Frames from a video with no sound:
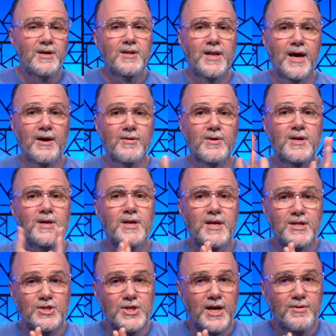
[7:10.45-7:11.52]
Now,
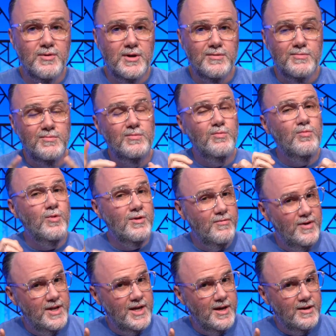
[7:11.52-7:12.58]
in general, with
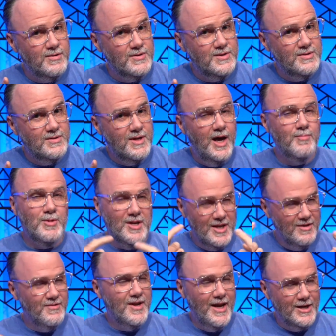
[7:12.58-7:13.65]
videos, I'm going to
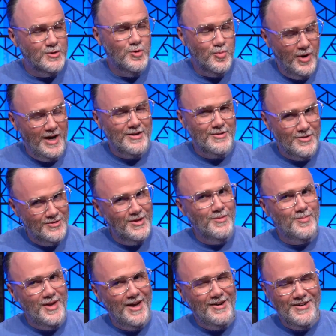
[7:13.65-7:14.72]
give an actual practical
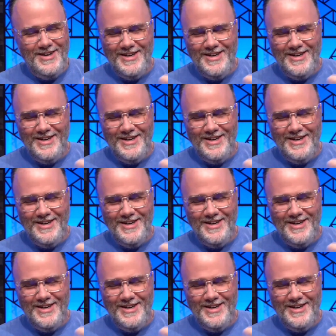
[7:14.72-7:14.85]
tip now.